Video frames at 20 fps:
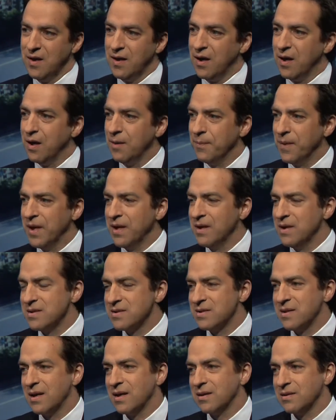um, and
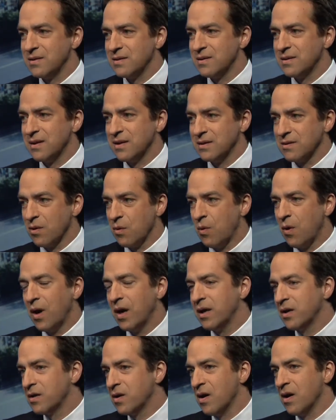it's that that
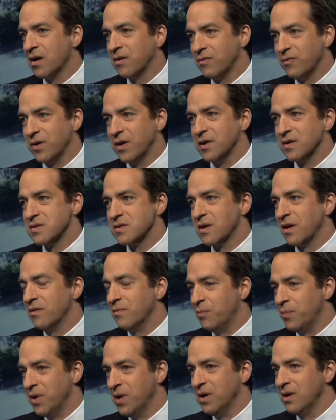quiet confidence.
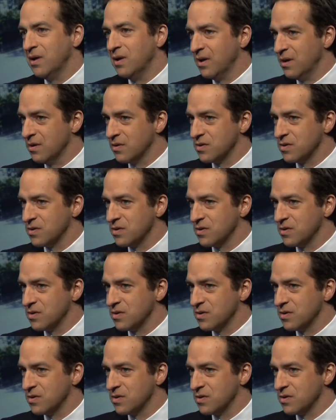I've been in a